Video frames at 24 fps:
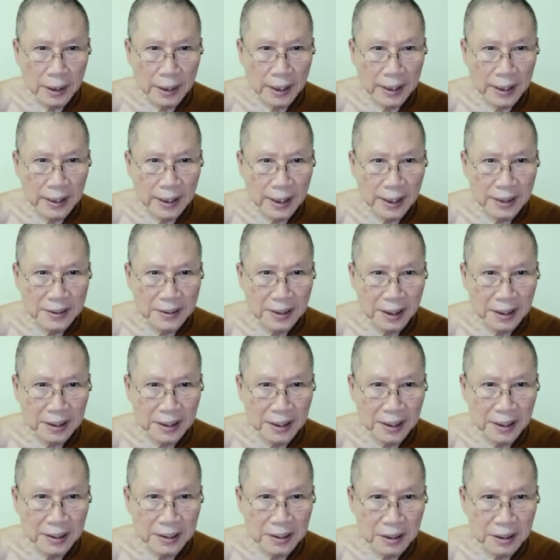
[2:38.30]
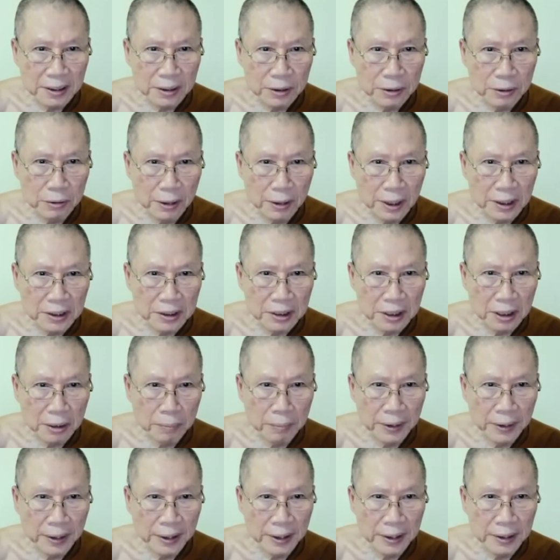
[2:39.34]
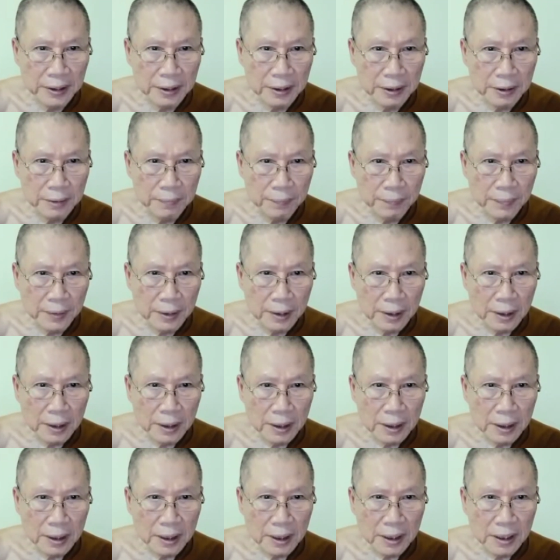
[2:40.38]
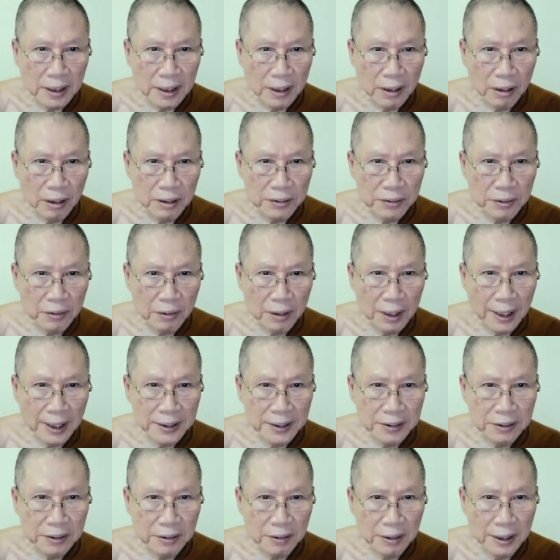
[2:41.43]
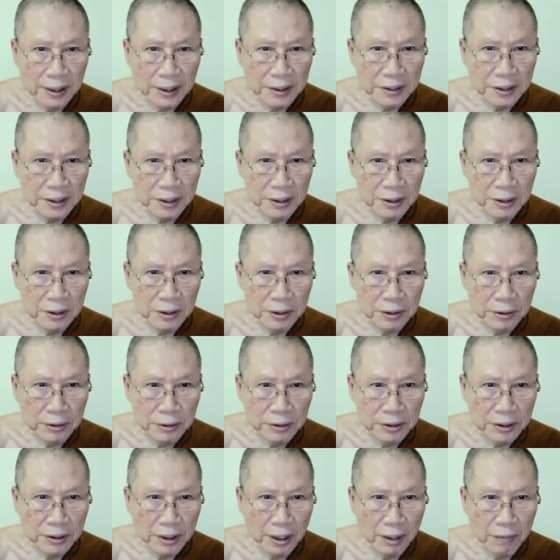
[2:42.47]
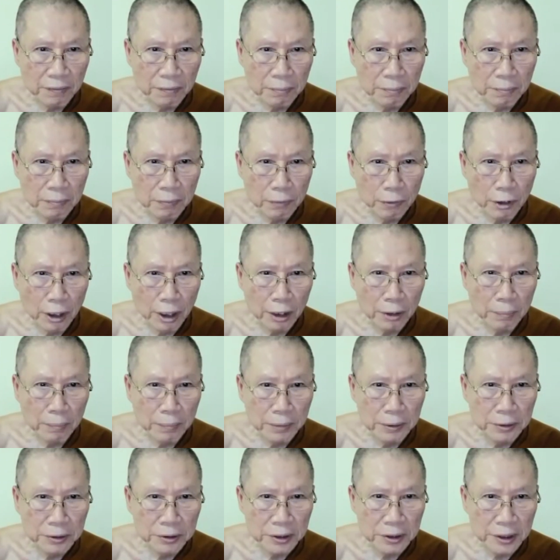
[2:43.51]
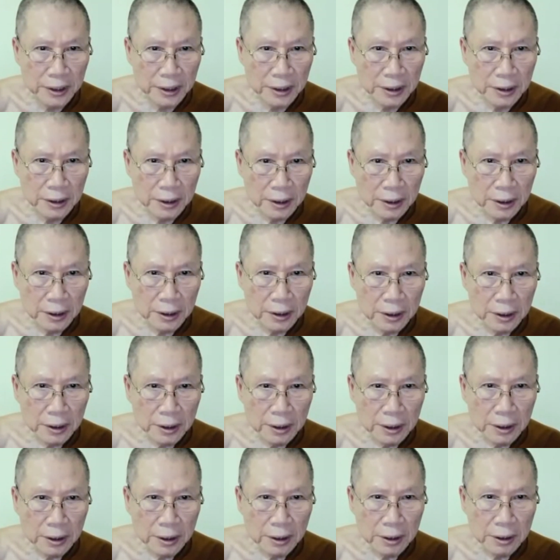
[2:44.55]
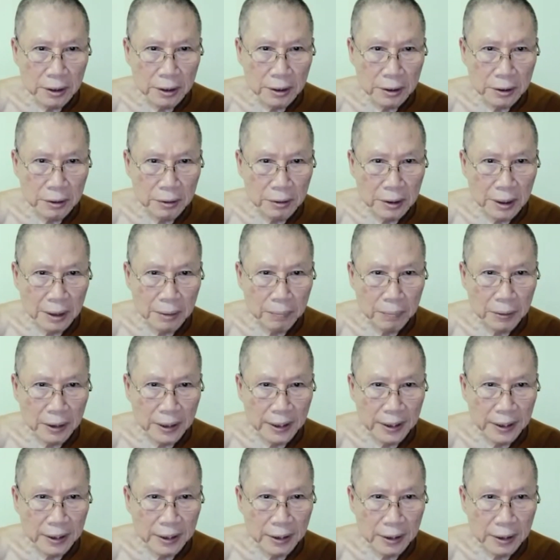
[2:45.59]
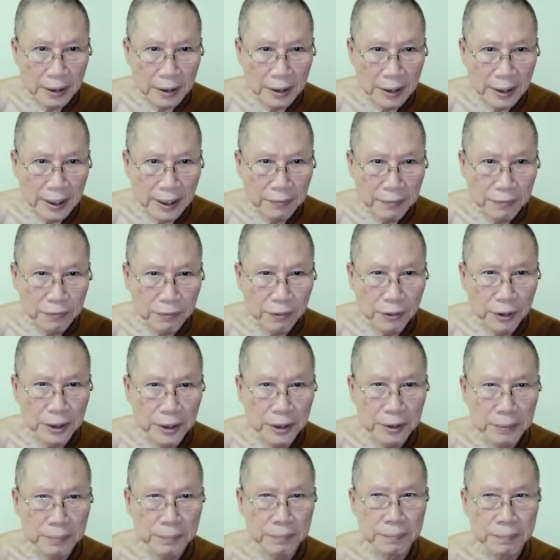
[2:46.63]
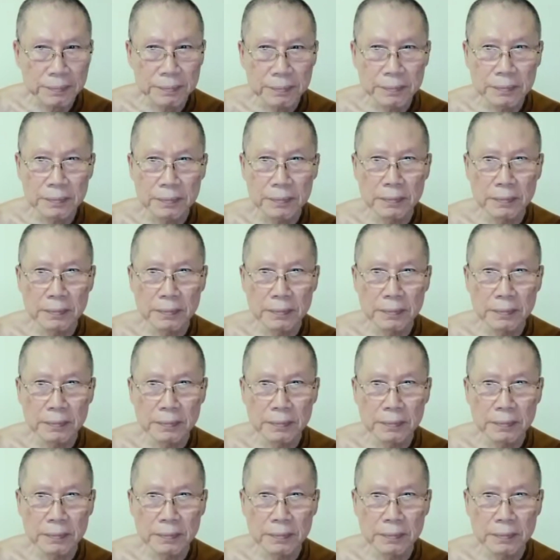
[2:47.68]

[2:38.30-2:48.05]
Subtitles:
Can I suggest to watch the pain? He also likes to listen to soft rock music. Should I play that for him?